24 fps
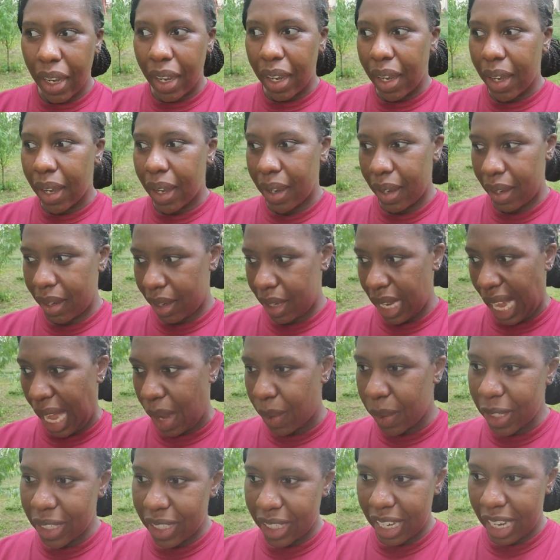I
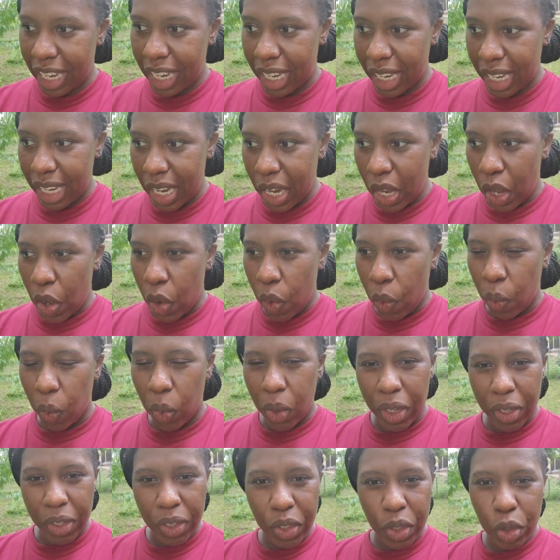would say
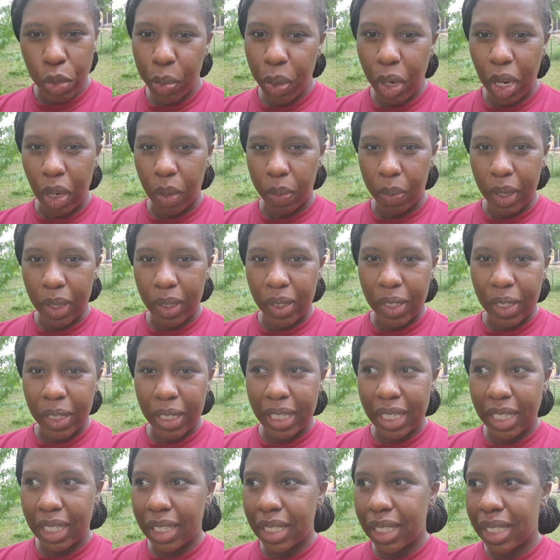1 or 2 pawpaw
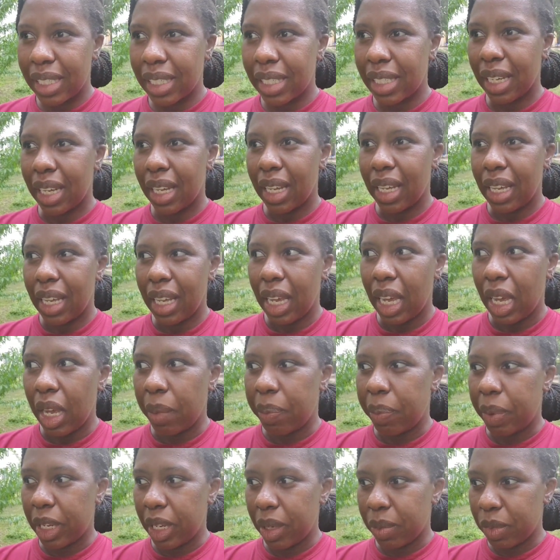trees, a
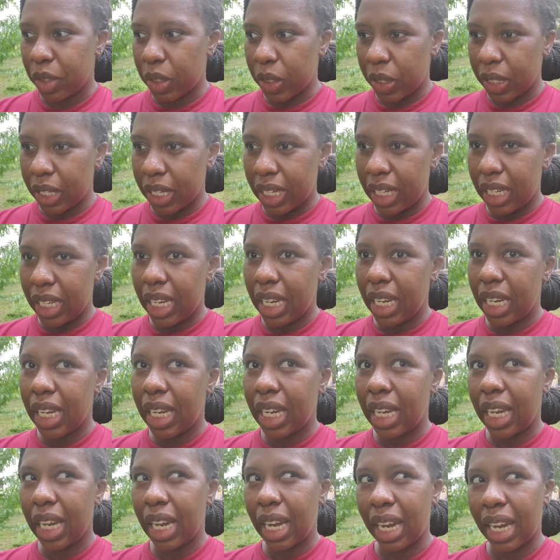plum tree,
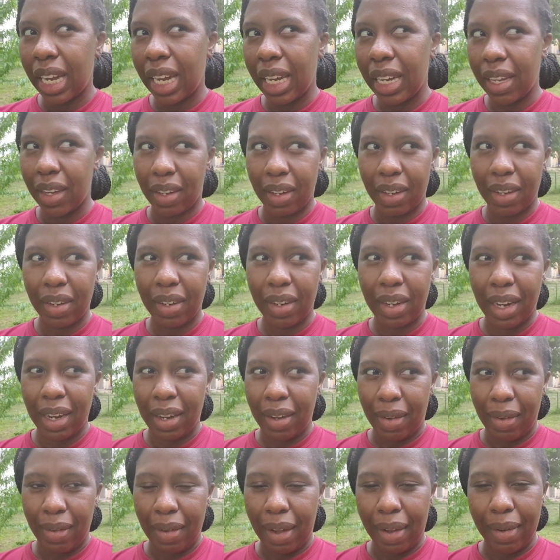and
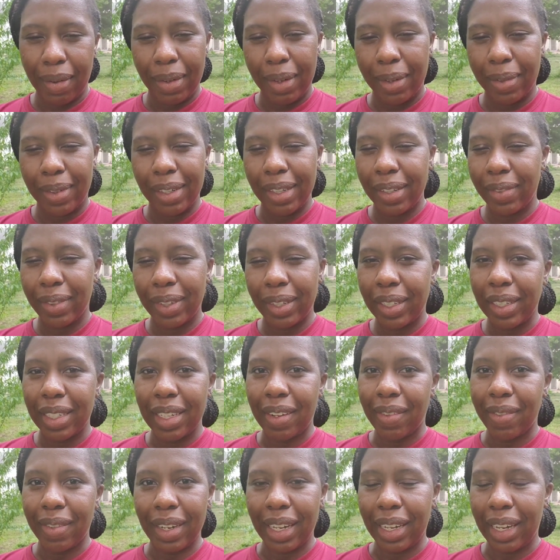I don't know, whatever else I
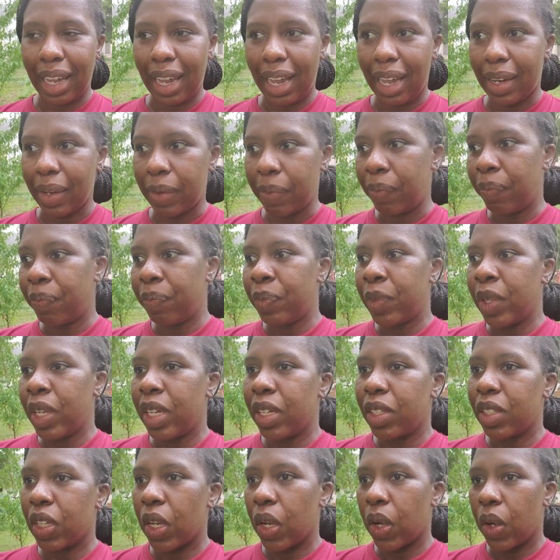feel like adding.
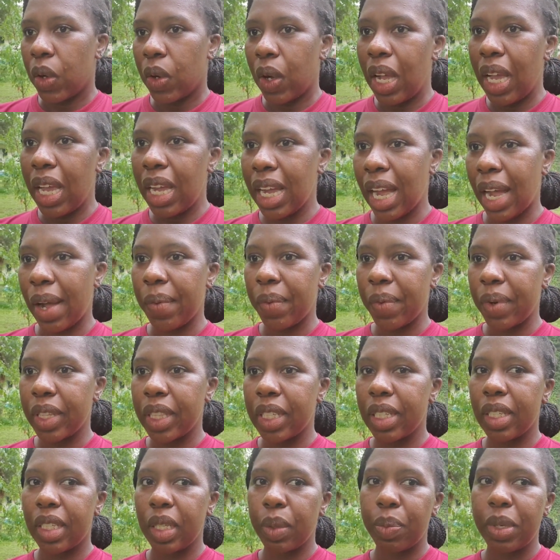So I want
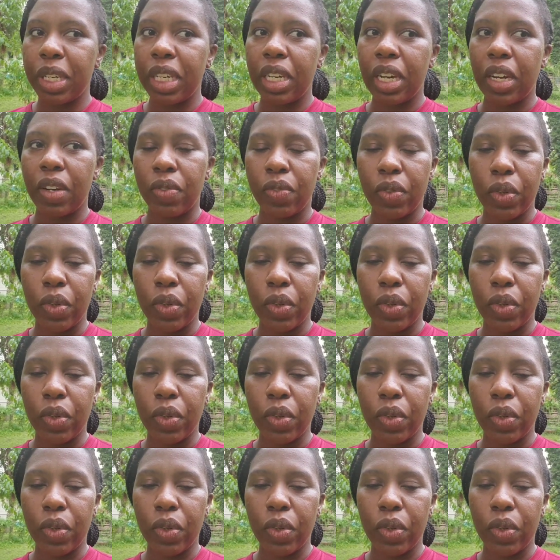this to be a